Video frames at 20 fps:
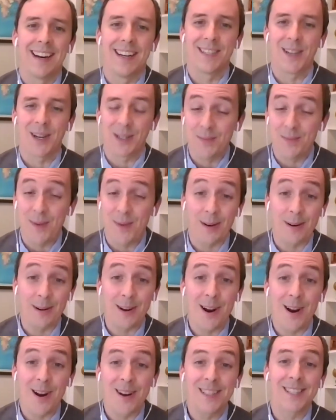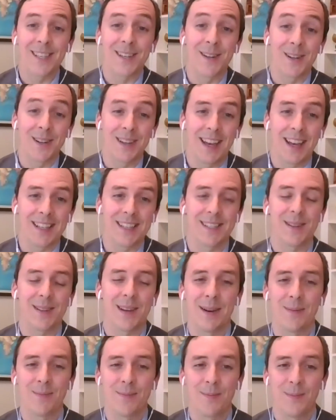Dr. Margaret Karns, and her guest,
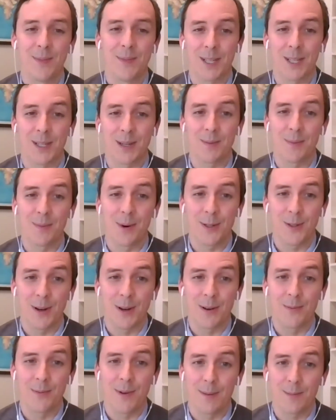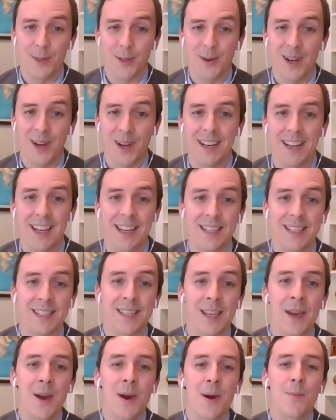Dr. Bertrand Ramcharan,
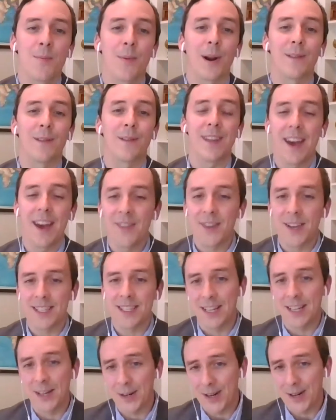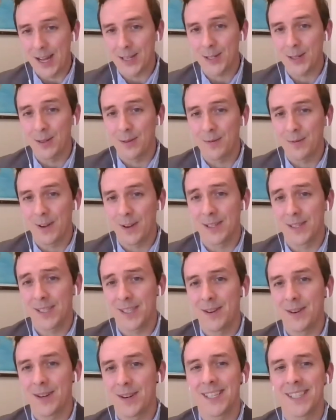as part of the Ethics and International Affairs
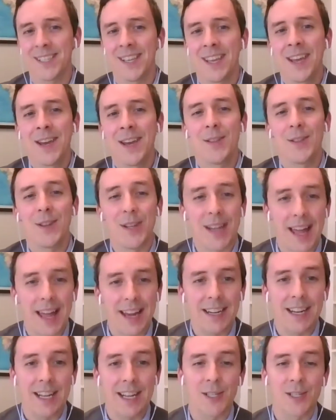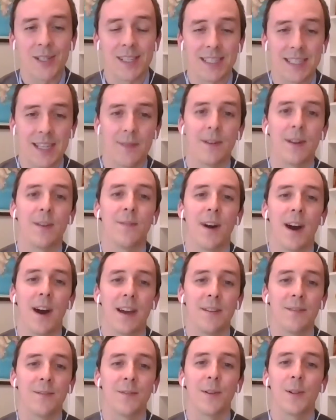series, The United Nations at
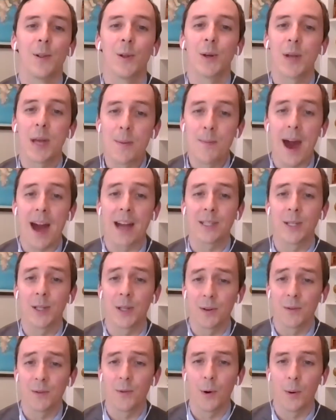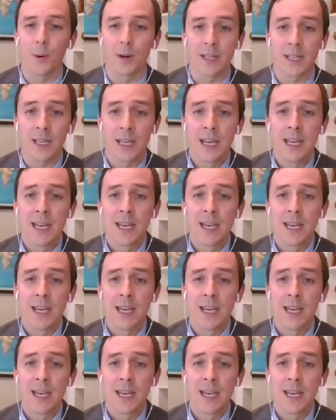75, Looking Back to Look Forward,